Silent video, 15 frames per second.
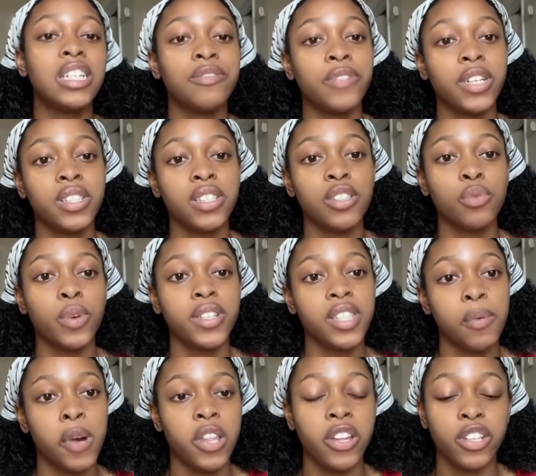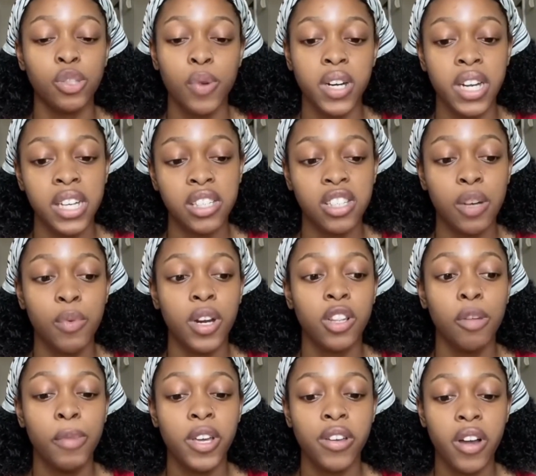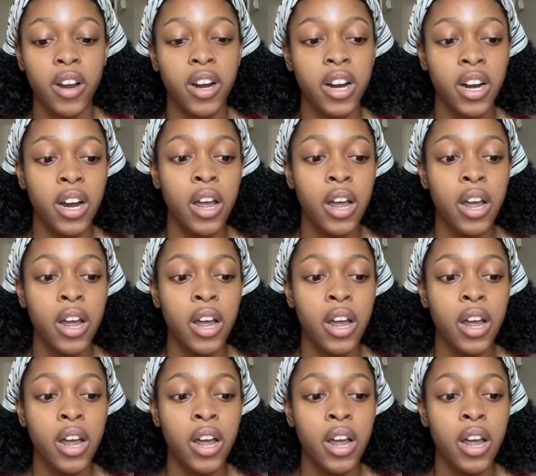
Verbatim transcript: versus where someone in their 20s someone a little bit younger